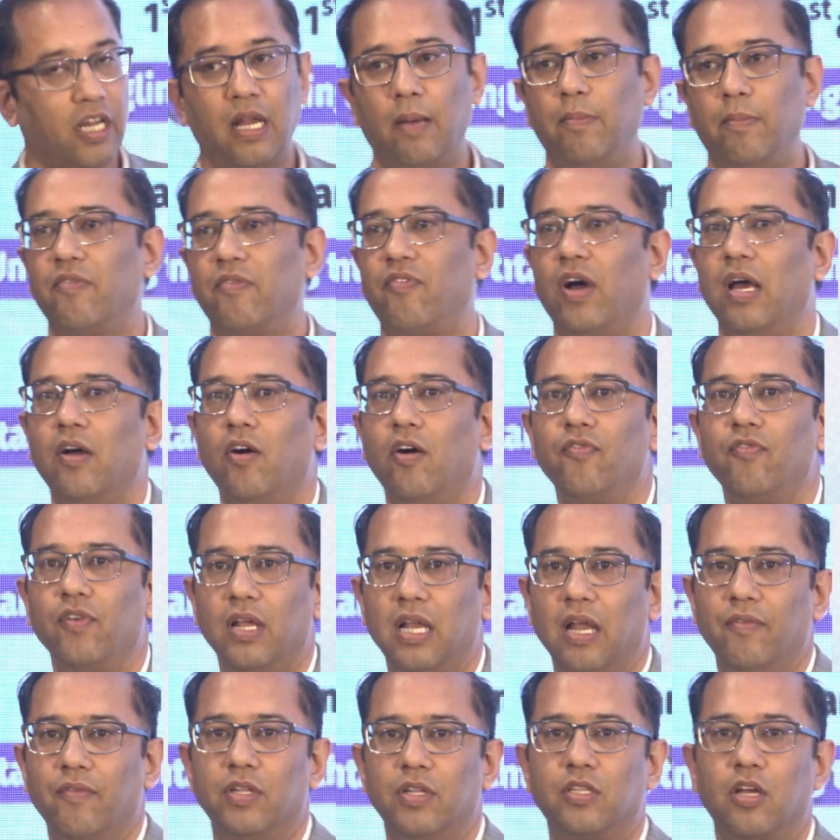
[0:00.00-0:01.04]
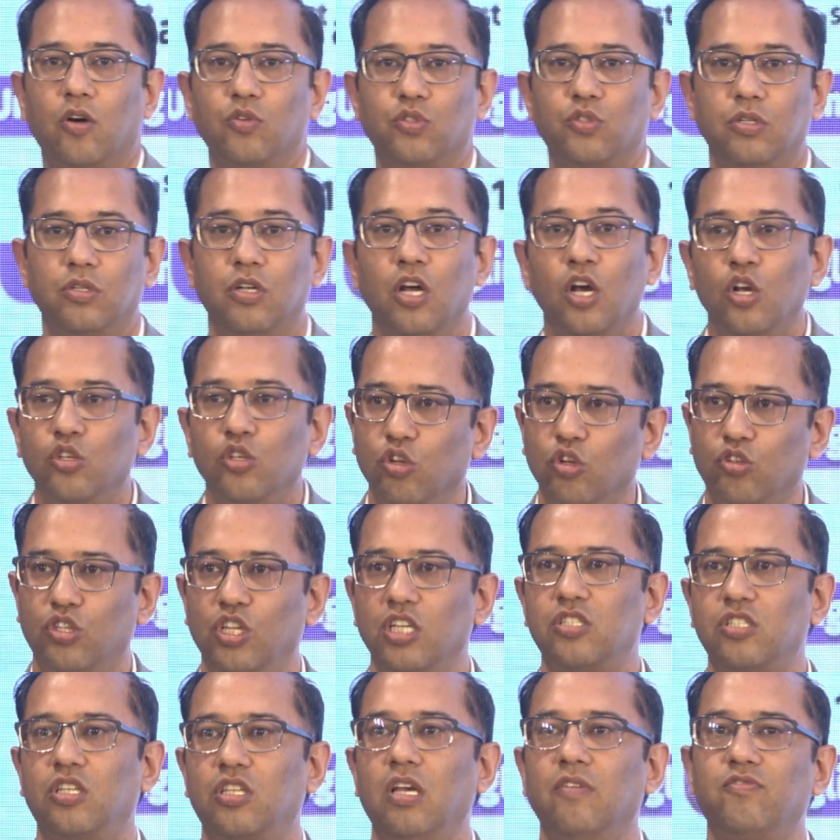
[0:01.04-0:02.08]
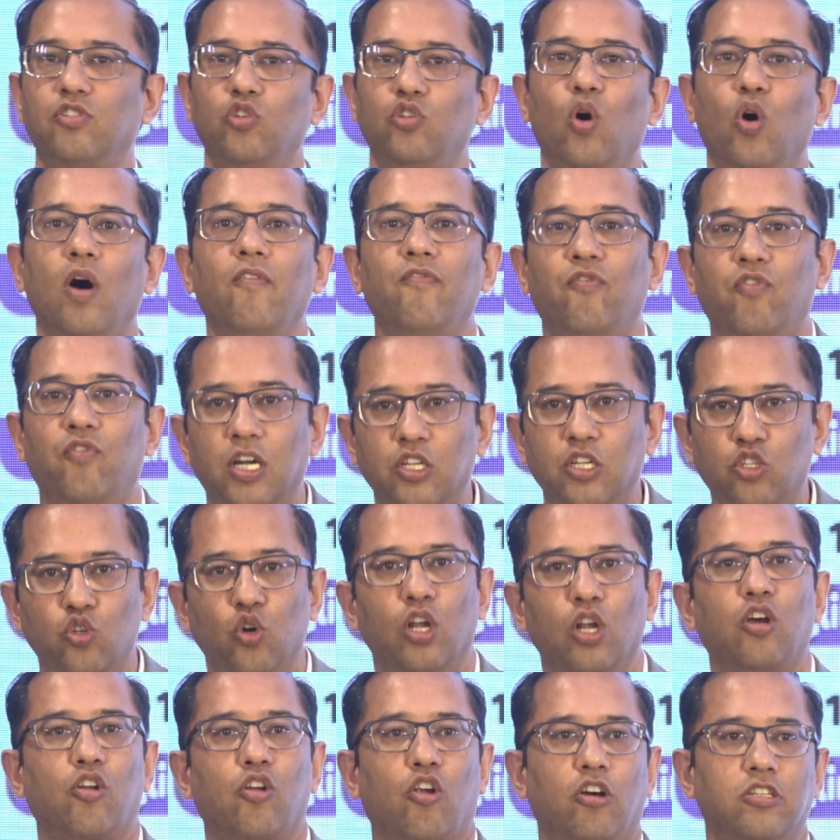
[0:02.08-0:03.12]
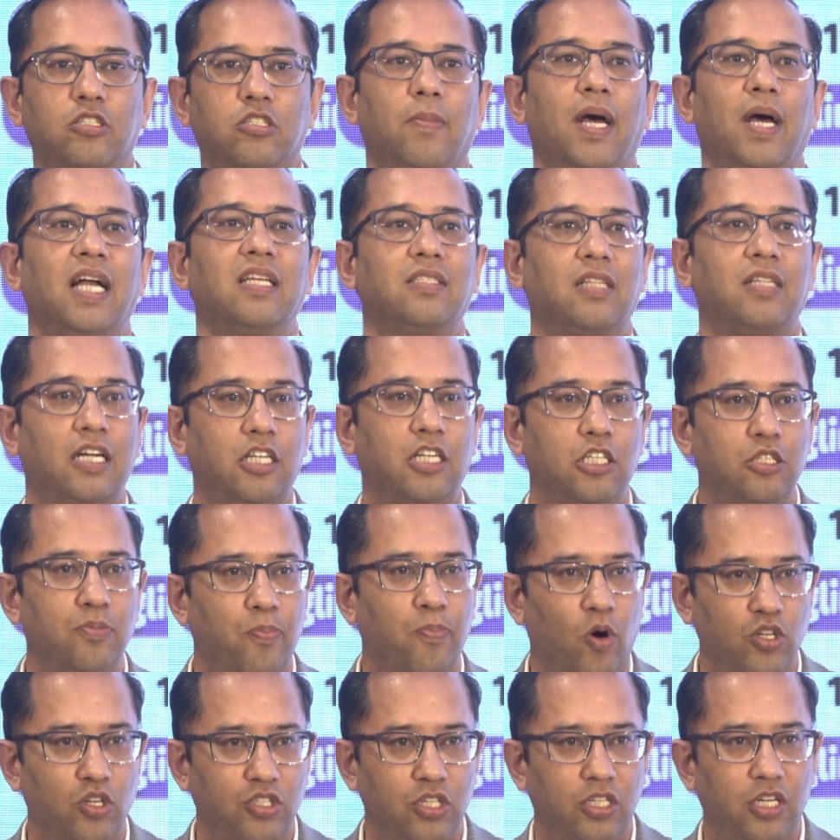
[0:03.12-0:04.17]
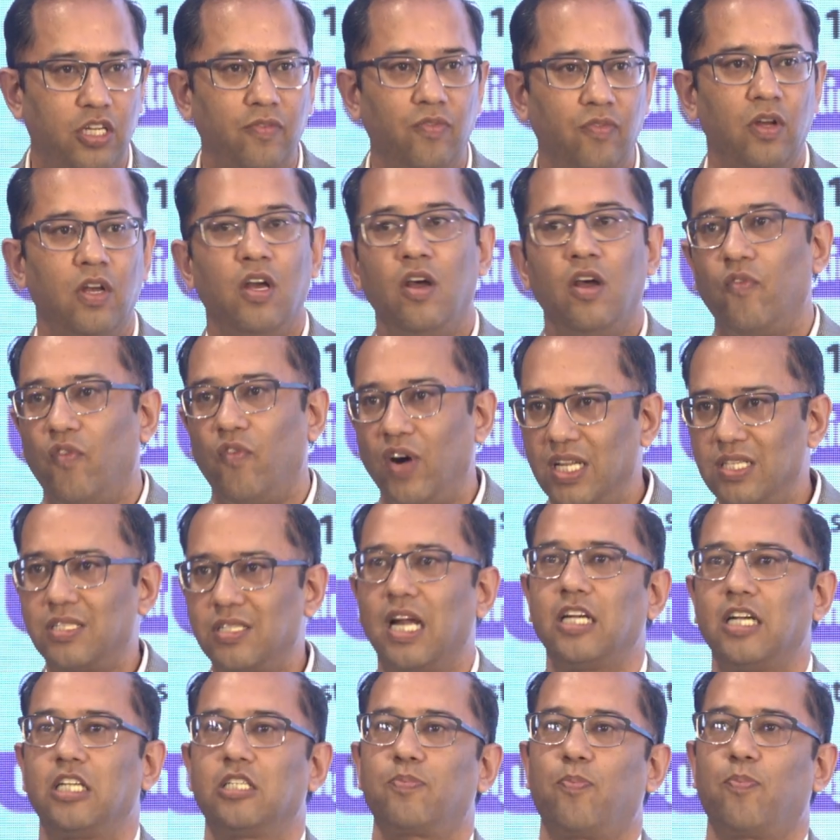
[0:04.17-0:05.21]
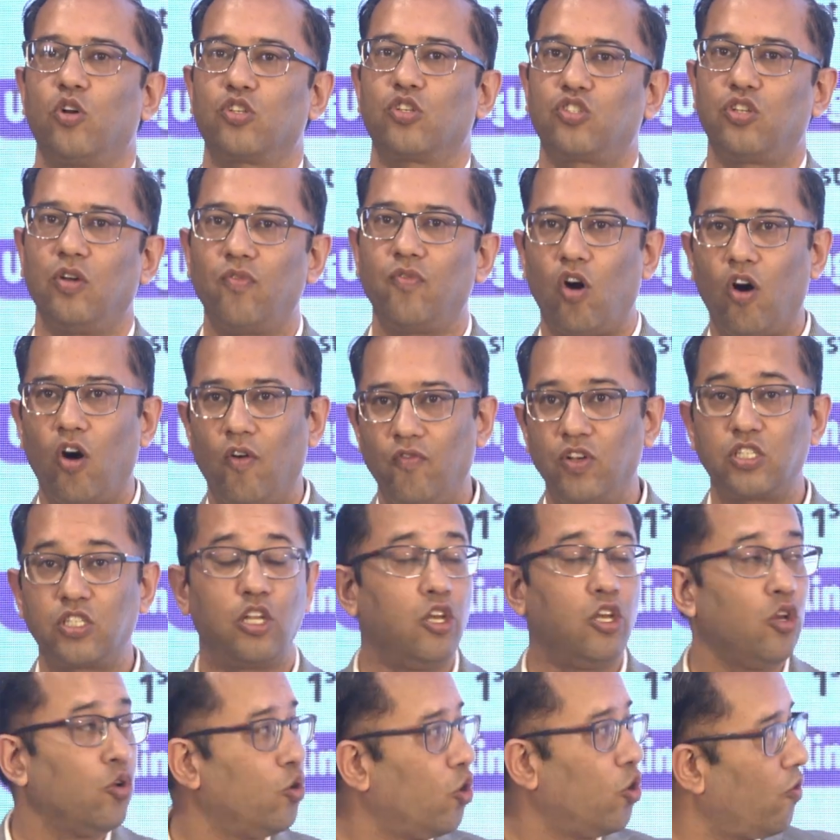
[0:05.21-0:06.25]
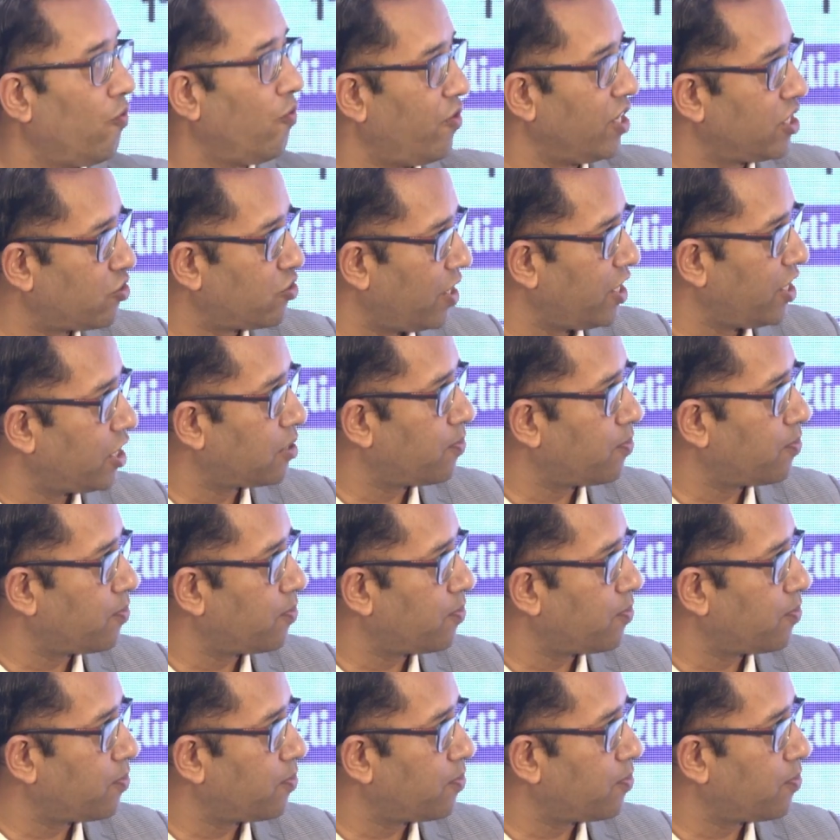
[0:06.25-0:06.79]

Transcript: an MFI of 11,000. So this gives you a virtual crossmatch that is positive. Once that is positive, obviously you know which one